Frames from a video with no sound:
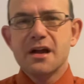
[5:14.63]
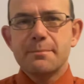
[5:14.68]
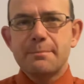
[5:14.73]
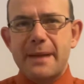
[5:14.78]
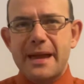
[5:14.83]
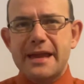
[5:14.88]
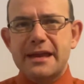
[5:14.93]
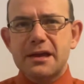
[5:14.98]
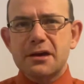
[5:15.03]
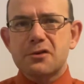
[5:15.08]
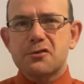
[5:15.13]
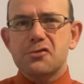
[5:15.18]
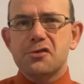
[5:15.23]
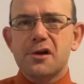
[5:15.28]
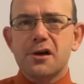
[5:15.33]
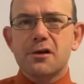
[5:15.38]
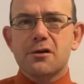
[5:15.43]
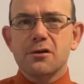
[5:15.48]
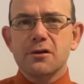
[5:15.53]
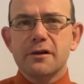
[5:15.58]
make it
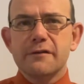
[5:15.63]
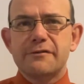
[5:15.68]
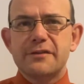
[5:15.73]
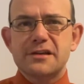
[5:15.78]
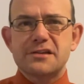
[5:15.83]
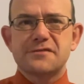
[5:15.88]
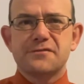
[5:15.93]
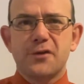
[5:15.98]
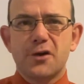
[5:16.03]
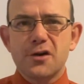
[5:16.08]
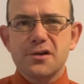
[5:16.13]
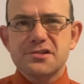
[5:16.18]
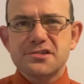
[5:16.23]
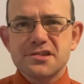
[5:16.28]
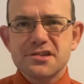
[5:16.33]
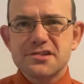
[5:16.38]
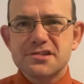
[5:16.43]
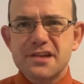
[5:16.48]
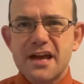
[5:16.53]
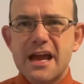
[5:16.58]
critical of this
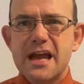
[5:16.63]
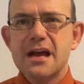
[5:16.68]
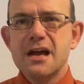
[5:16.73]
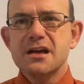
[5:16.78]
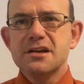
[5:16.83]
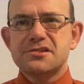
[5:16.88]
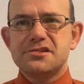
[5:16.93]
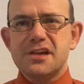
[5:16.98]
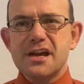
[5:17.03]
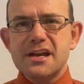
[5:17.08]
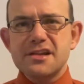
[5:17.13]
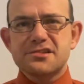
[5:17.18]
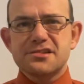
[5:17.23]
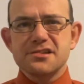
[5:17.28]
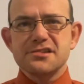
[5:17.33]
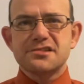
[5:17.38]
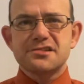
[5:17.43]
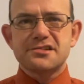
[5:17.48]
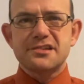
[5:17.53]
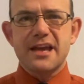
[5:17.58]
verse and say,
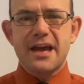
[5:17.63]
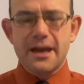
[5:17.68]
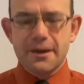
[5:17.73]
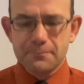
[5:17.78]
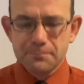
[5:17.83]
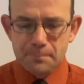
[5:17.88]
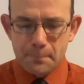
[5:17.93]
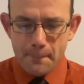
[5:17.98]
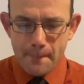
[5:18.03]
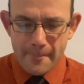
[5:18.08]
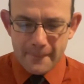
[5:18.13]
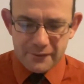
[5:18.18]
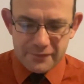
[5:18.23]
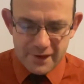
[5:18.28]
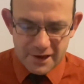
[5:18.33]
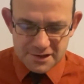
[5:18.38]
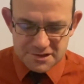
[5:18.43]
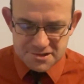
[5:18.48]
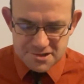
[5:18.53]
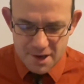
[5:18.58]
Jesus said
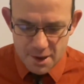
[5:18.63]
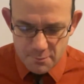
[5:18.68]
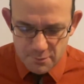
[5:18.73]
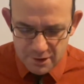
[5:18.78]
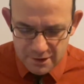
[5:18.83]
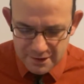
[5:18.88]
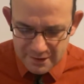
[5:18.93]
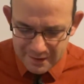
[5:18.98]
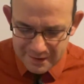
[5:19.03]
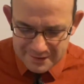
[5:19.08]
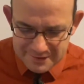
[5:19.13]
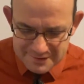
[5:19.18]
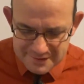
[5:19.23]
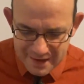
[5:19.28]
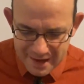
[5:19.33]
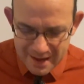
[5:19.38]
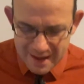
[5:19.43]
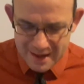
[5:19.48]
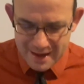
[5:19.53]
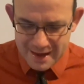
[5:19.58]
that some would not
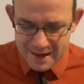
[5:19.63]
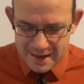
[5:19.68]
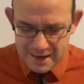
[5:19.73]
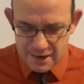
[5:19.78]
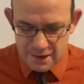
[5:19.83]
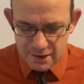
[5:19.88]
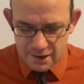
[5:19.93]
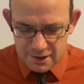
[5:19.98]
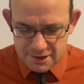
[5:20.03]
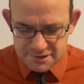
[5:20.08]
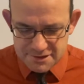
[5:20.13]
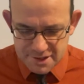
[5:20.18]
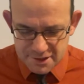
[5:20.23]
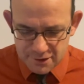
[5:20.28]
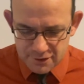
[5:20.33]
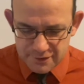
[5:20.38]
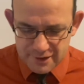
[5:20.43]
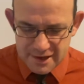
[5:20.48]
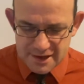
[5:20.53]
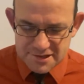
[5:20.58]
die
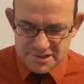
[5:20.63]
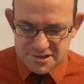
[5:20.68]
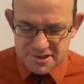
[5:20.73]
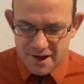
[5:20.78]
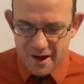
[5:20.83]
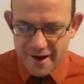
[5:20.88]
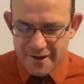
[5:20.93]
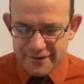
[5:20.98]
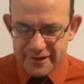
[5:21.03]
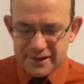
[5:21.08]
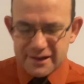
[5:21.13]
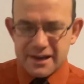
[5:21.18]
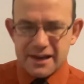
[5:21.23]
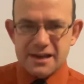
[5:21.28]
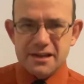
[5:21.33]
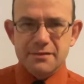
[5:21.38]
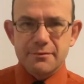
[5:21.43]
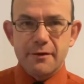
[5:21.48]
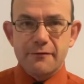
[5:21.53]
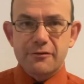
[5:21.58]
until they saw the
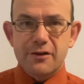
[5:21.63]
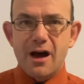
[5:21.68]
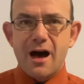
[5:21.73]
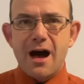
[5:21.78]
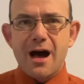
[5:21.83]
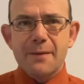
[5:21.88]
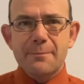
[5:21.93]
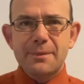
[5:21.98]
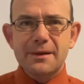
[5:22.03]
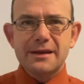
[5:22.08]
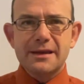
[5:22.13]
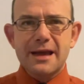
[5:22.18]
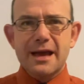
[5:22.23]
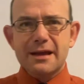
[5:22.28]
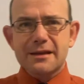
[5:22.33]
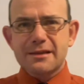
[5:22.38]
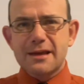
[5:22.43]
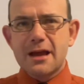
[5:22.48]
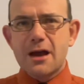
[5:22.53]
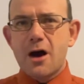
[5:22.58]
kingdom of God, but
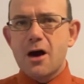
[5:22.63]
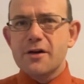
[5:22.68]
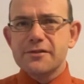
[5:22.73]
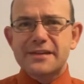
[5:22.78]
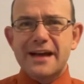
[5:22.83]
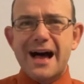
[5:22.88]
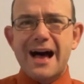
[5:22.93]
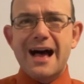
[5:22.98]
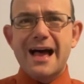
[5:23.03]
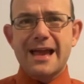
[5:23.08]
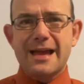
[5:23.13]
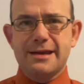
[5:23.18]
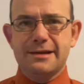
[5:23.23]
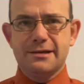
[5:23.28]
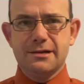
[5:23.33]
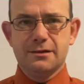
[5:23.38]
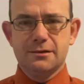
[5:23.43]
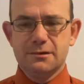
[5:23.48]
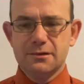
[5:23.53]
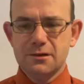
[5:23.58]
yet they all died.
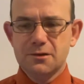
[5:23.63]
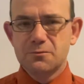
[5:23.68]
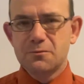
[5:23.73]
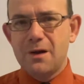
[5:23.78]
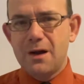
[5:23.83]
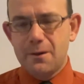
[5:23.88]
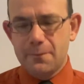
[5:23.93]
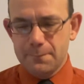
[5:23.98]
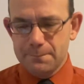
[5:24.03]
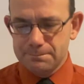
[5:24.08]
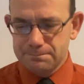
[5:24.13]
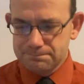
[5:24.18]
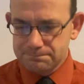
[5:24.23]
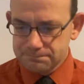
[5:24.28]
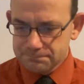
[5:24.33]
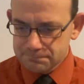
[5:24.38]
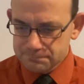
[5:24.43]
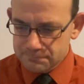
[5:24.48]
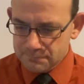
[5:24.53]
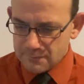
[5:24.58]

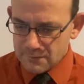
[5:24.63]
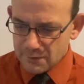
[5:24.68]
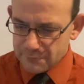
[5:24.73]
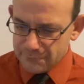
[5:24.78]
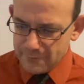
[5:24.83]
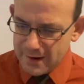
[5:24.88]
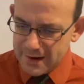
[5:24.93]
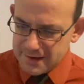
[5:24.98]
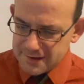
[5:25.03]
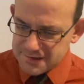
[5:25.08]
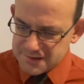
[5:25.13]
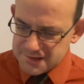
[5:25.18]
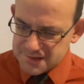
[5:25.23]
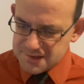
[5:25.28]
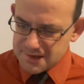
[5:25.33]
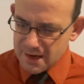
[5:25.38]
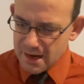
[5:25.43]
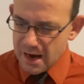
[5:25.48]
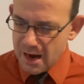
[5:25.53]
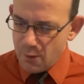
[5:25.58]
Well,
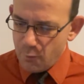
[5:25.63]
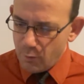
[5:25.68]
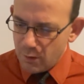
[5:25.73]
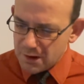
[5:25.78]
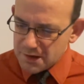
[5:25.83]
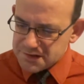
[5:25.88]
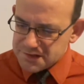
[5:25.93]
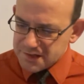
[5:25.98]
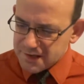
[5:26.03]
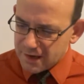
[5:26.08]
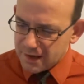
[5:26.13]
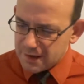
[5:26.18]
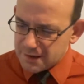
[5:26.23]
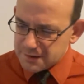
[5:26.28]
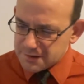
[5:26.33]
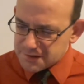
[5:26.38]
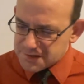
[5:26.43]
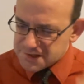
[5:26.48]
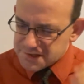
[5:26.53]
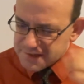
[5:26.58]
friends, I want you to
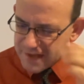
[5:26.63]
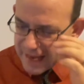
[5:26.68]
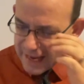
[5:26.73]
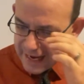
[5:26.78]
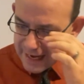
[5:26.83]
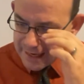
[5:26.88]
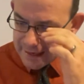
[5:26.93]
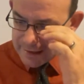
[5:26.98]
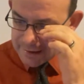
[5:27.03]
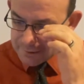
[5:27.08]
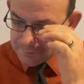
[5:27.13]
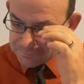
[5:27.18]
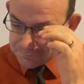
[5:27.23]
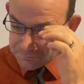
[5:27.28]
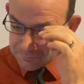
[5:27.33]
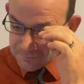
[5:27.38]
understand